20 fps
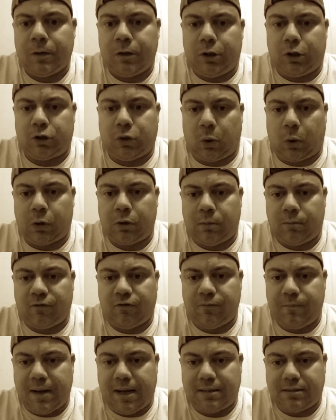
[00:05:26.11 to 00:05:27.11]
The total number
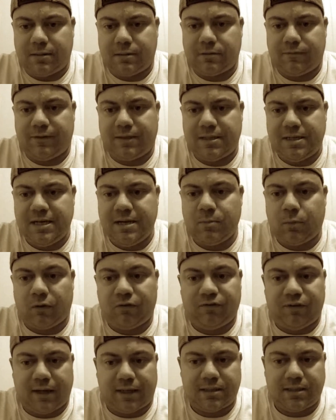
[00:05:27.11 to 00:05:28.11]
of bases of a team
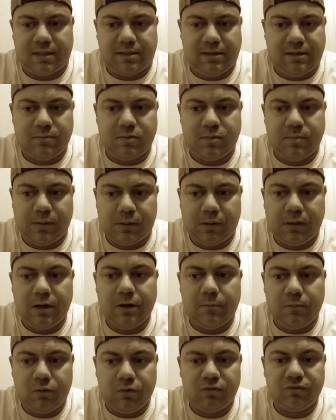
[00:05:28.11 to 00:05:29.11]
reflects the team's ability
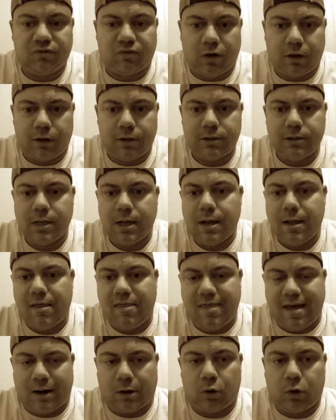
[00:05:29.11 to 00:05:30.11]
to move runners
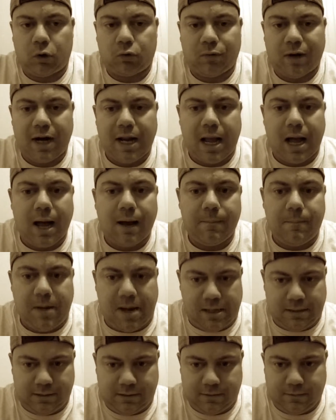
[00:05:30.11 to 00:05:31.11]
that are already on
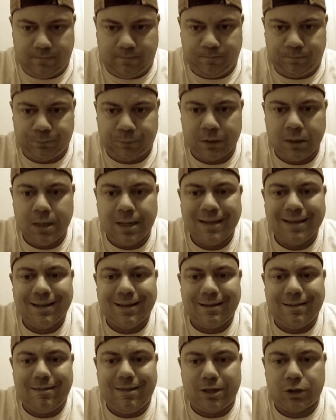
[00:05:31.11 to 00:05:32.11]
base.
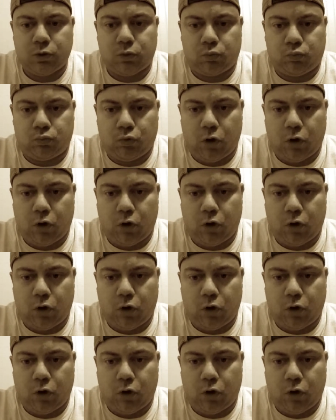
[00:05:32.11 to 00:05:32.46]
The